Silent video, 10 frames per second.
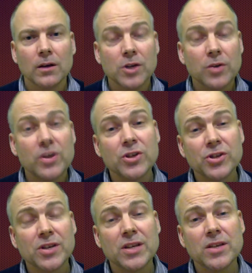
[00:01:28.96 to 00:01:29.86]
So each
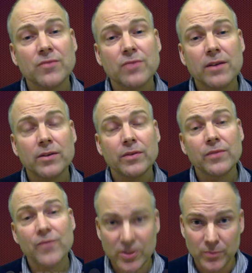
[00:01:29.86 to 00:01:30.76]
successive round of
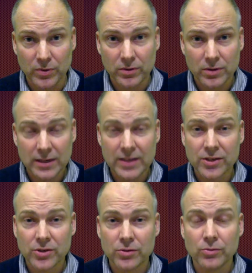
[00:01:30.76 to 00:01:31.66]
investment leads
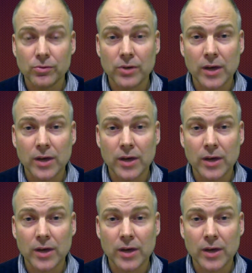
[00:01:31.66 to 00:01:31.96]
to